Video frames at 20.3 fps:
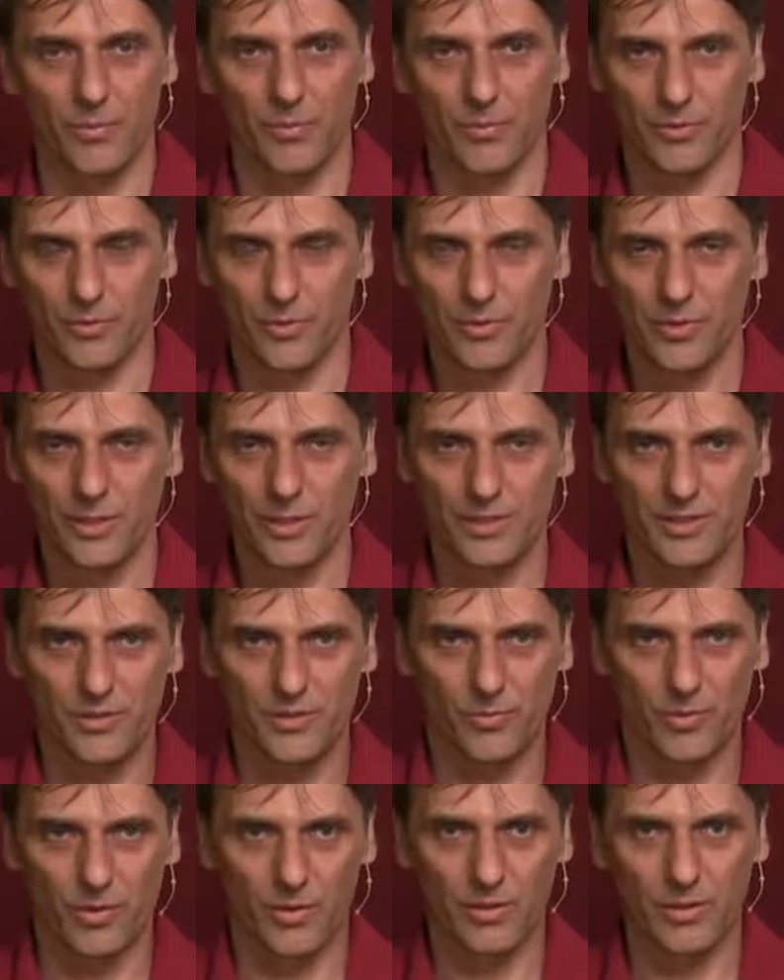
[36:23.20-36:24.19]
during
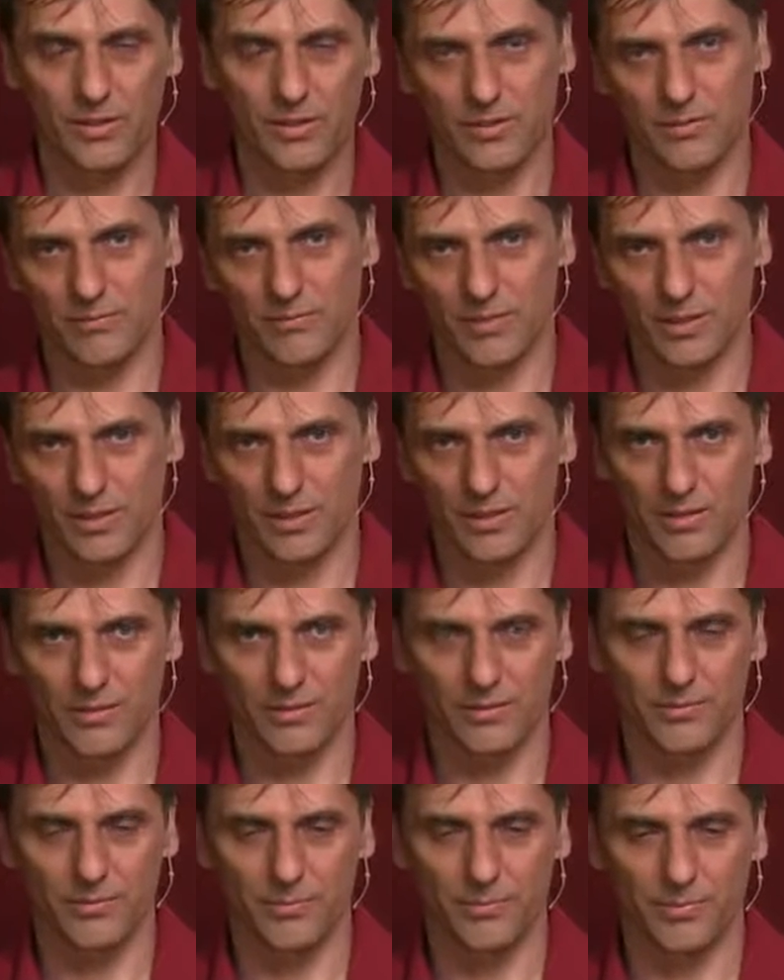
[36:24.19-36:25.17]
his work,
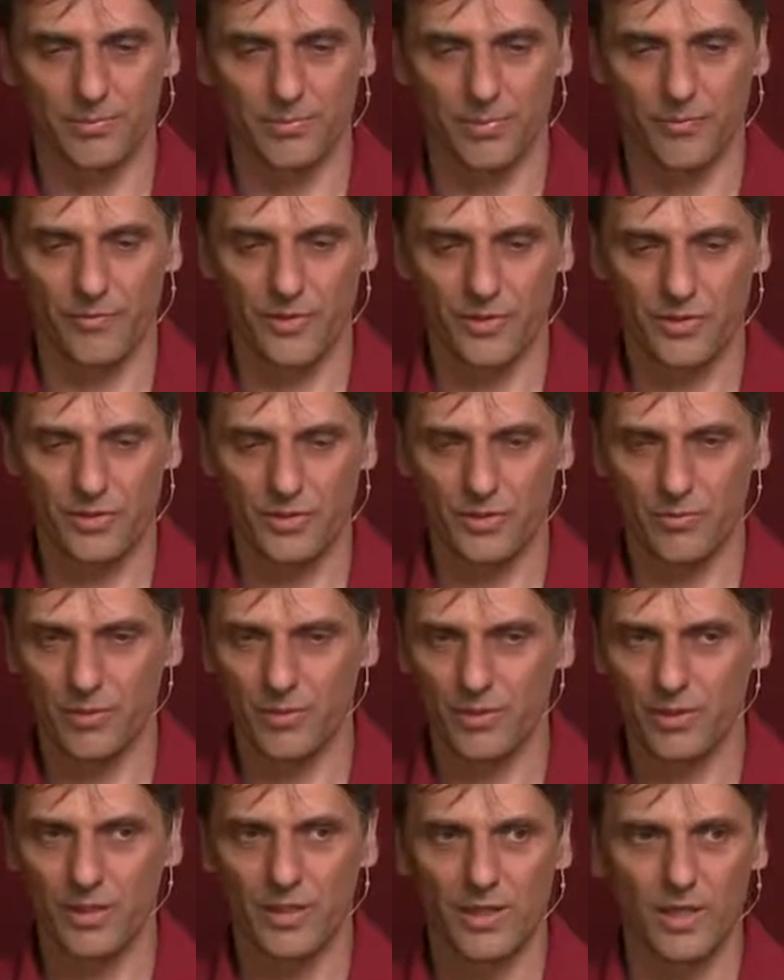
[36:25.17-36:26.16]
uh, professional
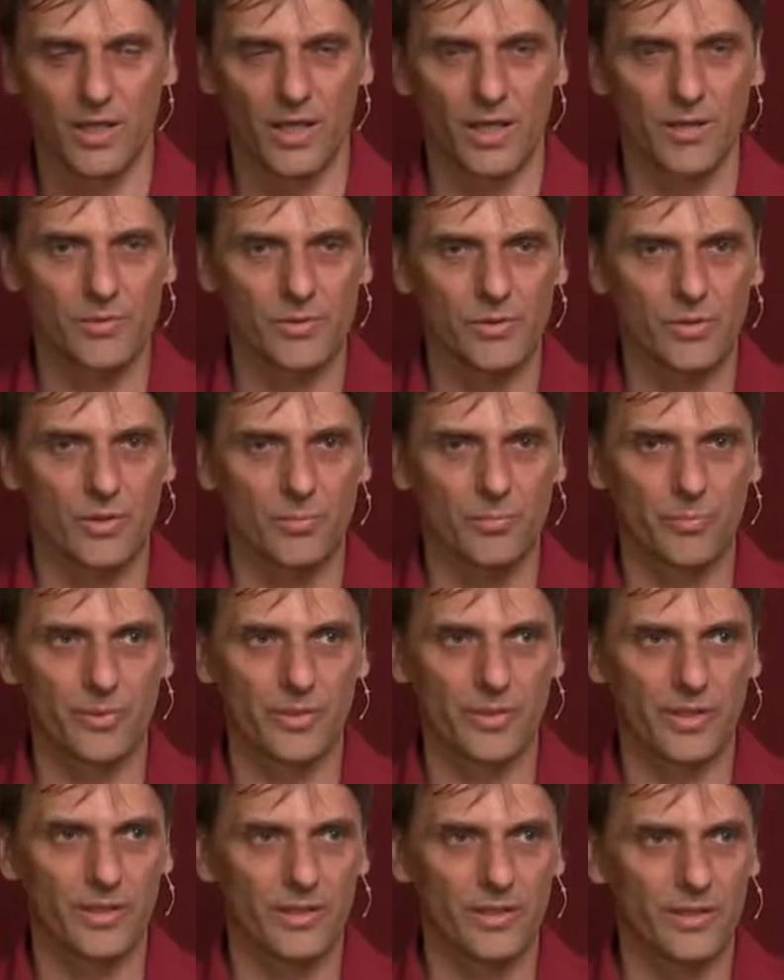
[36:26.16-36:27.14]
work, he was
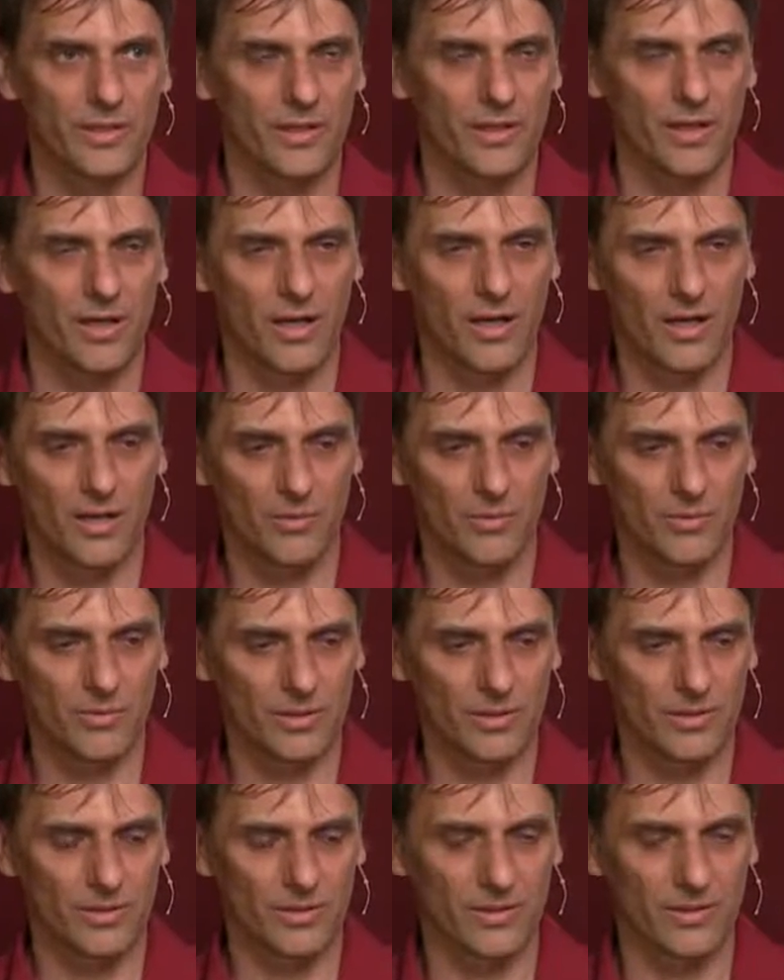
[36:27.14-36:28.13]
comparing how
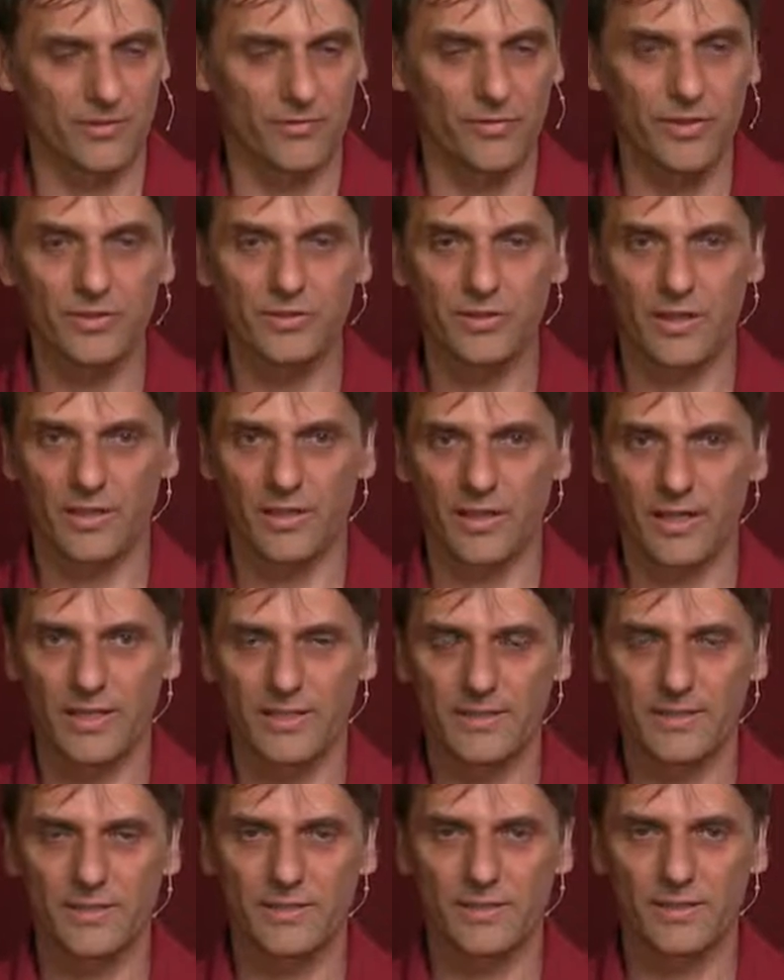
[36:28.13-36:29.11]
uh, fertile
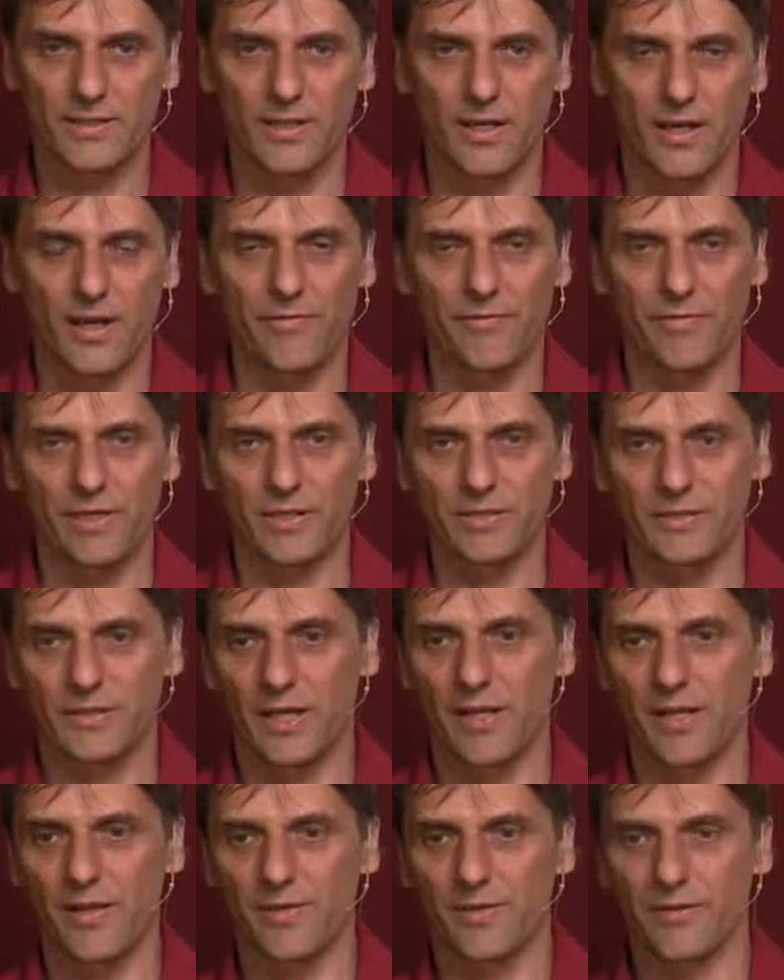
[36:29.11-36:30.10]
lands affects
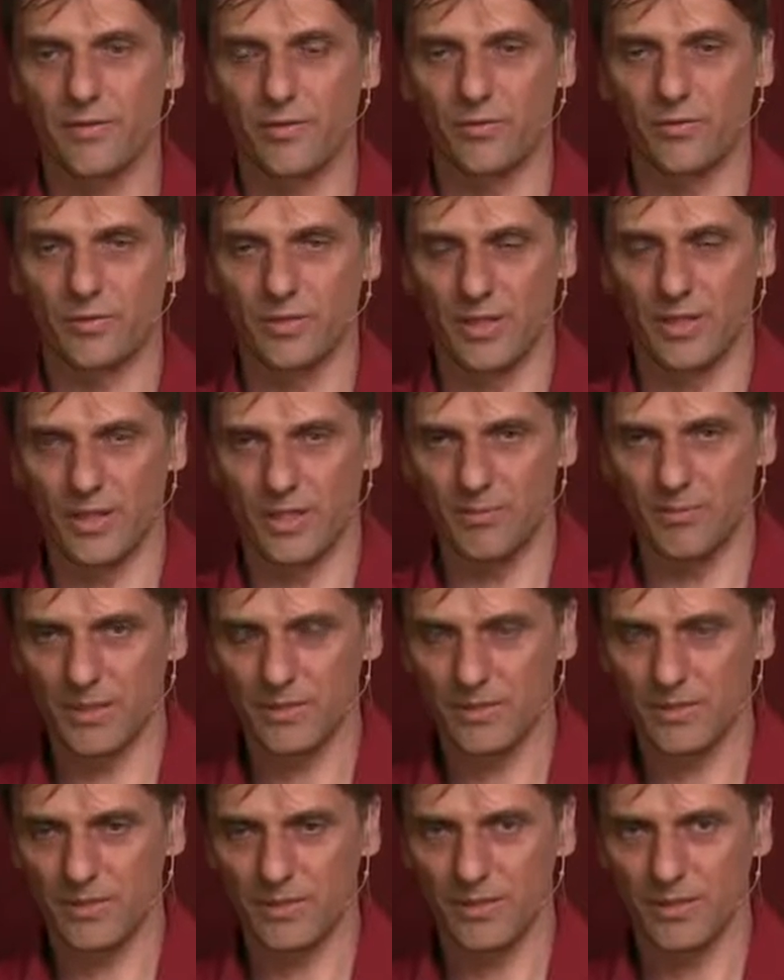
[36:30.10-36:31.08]
health of the
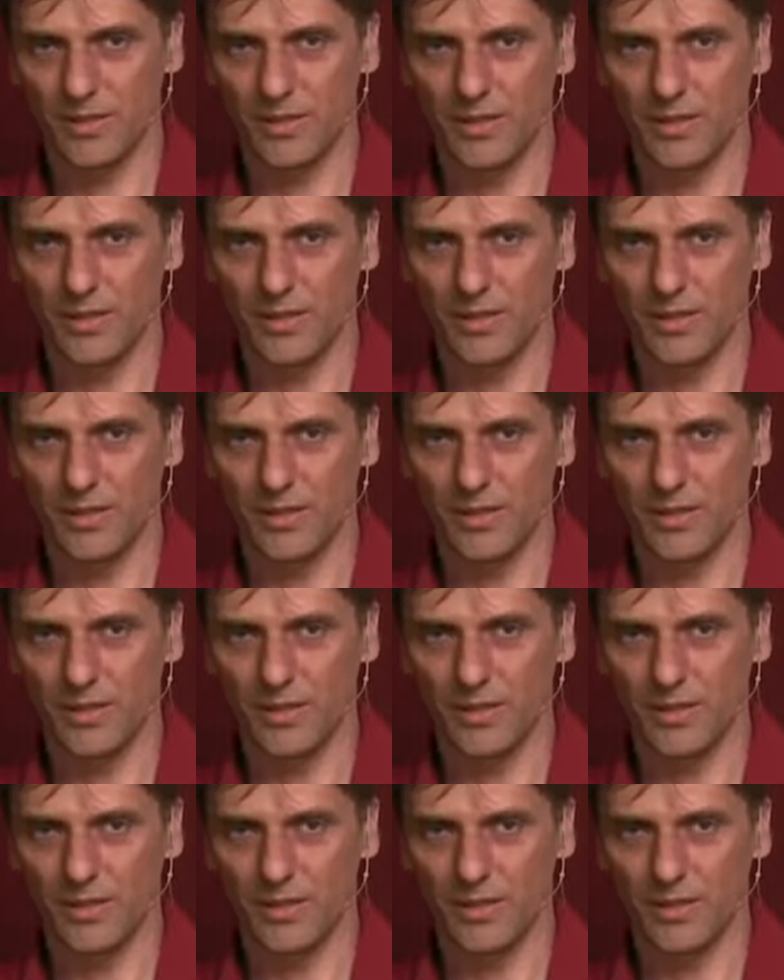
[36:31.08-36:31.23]
animals.